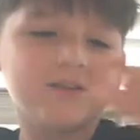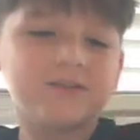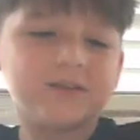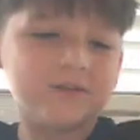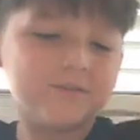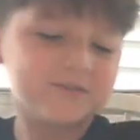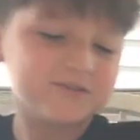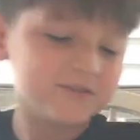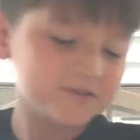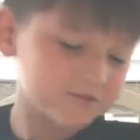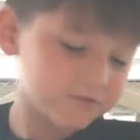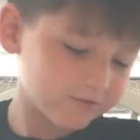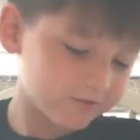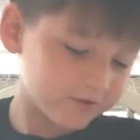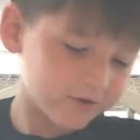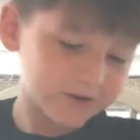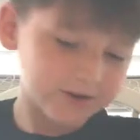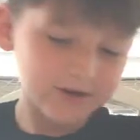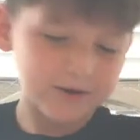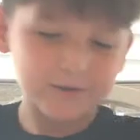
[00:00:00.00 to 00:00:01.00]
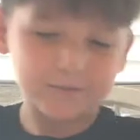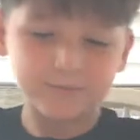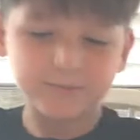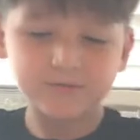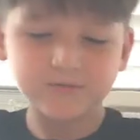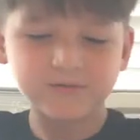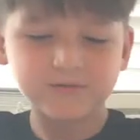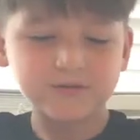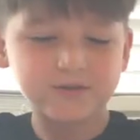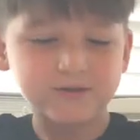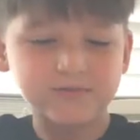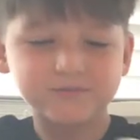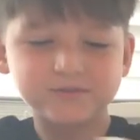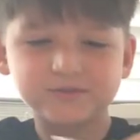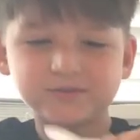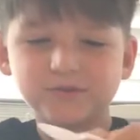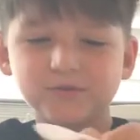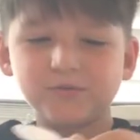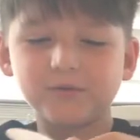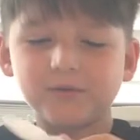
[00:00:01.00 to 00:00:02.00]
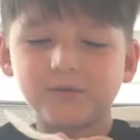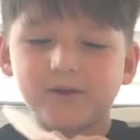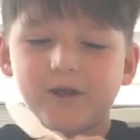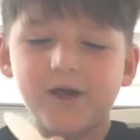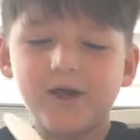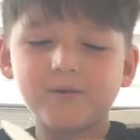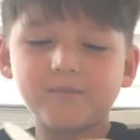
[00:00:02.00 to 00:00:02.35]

Let me store it up. Let me store it up.